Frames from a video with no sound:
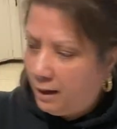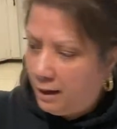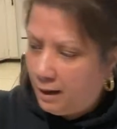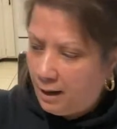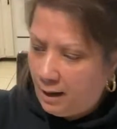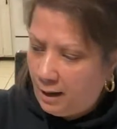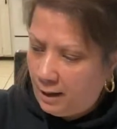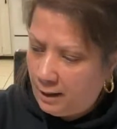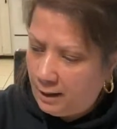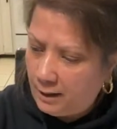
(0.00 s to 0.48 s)

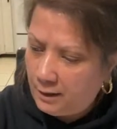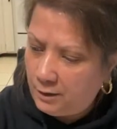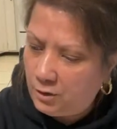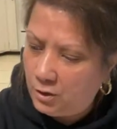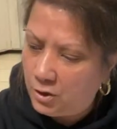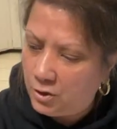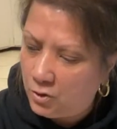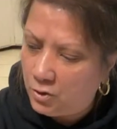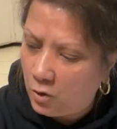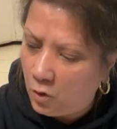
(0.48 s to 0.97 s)
I
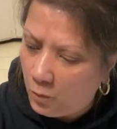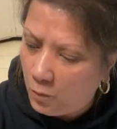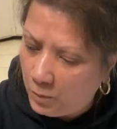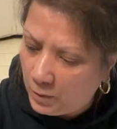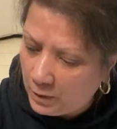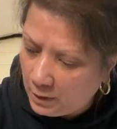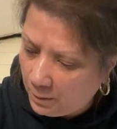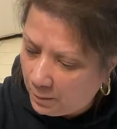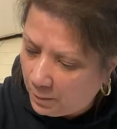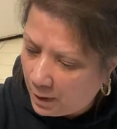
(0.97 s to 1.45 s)
just
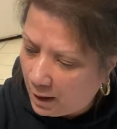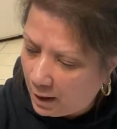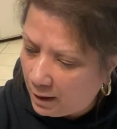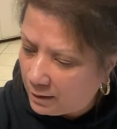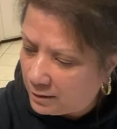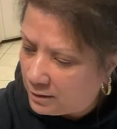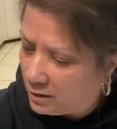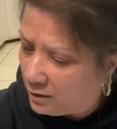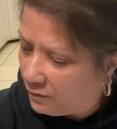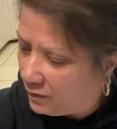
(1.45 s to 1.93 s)
opened a
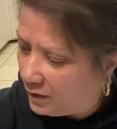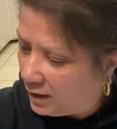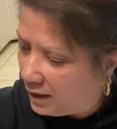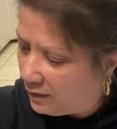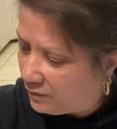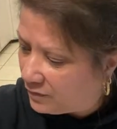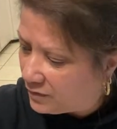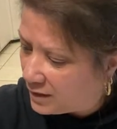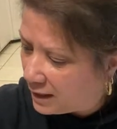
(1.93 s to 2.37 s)
box of gifts